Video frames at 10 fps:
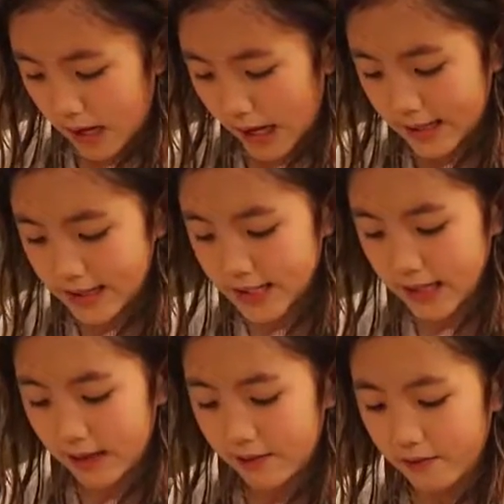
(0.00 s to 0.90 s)
And this is
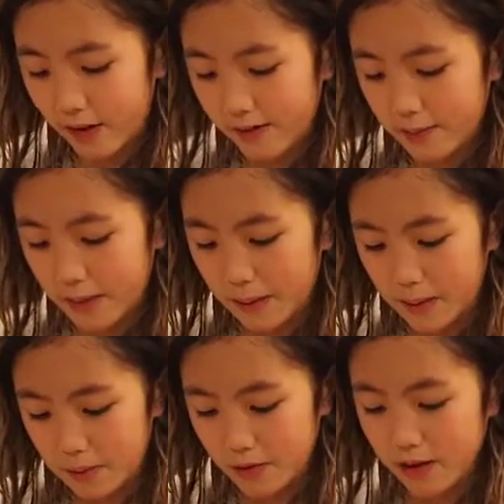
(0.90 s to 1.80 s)
like a very
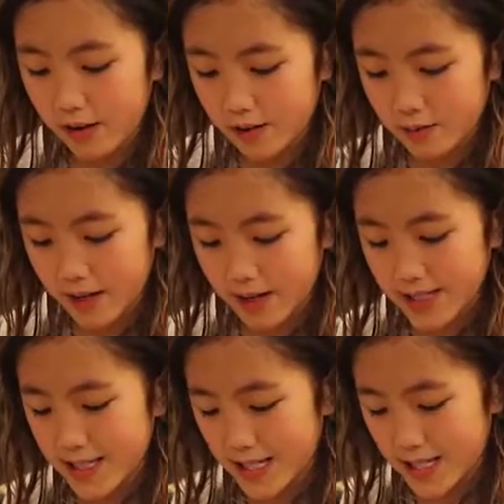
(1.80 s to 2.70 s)
baby blue color
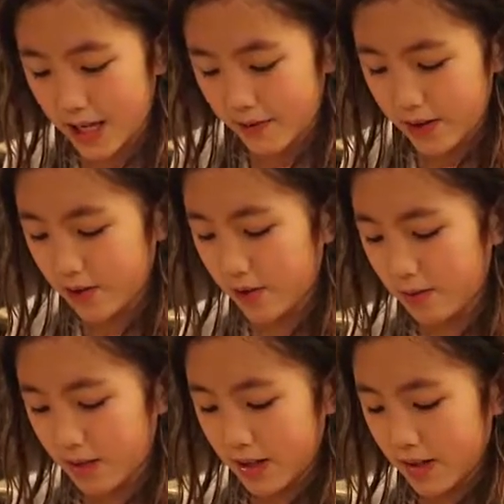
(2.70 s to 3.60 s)
because the shaving
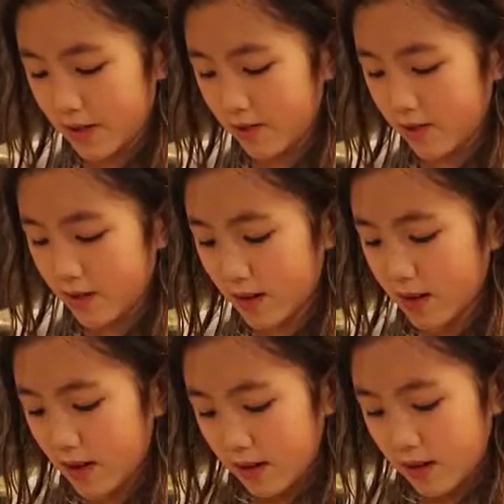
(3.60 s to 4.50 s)
cream is
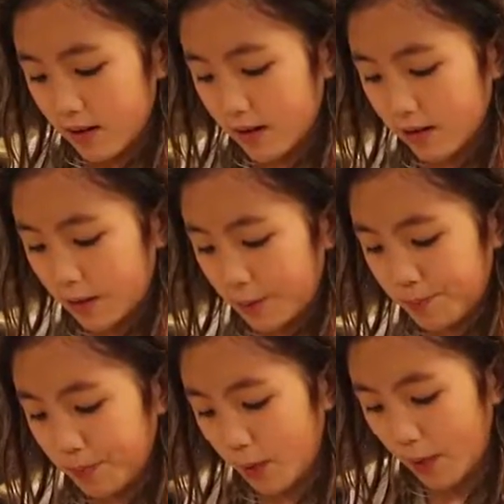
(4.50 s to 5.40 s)

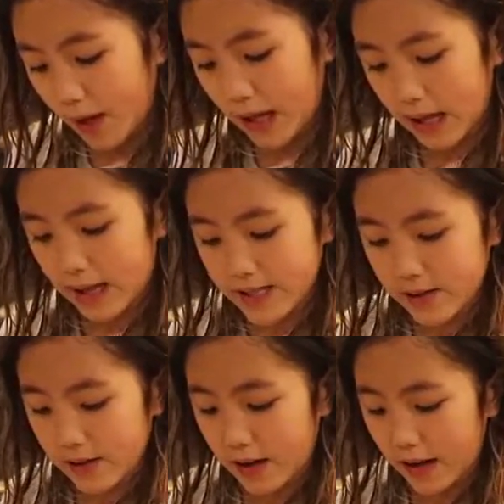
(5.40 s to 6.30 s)
white, and
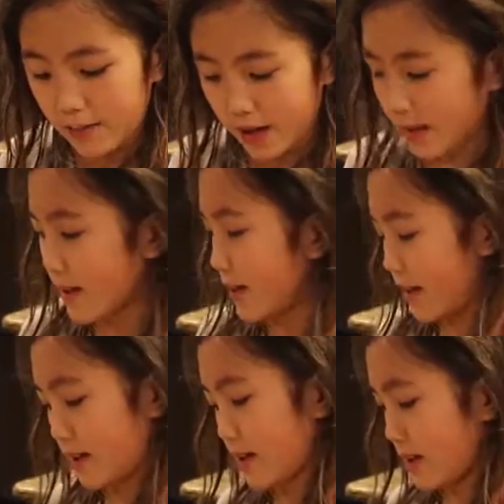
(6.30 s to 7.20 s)
so it kind of made the
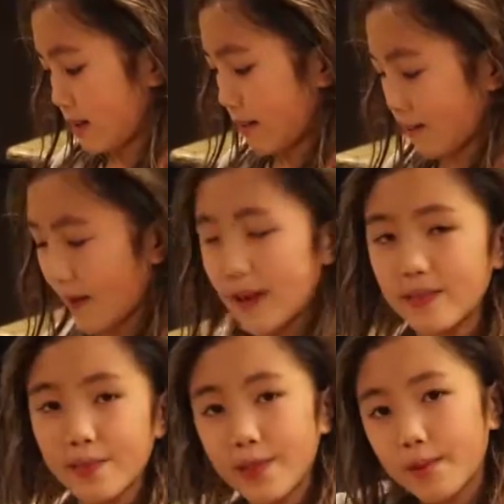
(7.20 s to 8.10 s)

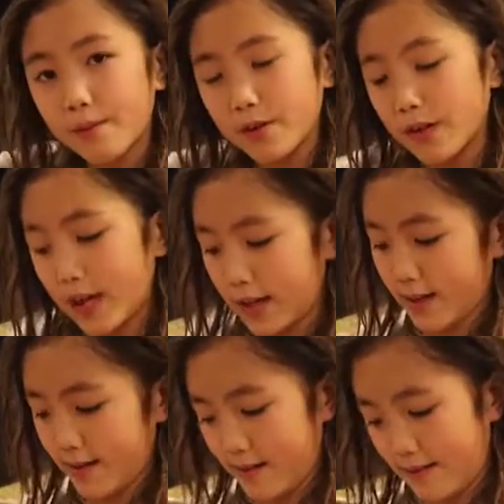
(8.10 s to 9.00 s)
paint more light.
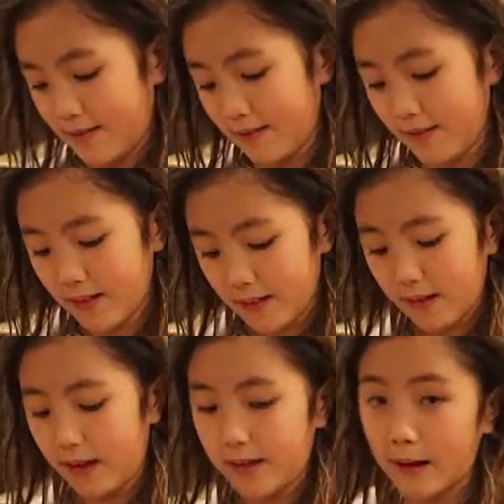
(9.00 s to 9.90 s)

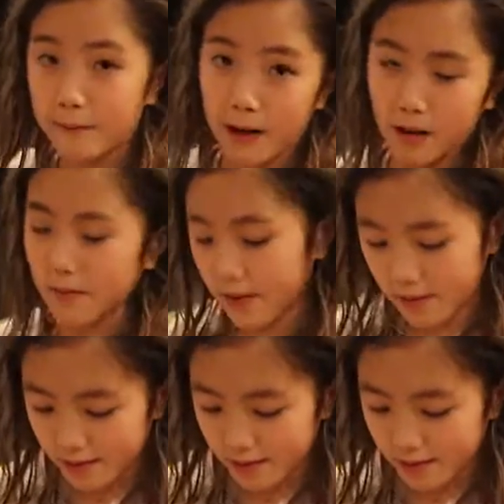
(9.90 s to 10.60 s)
Hey, that rhymed.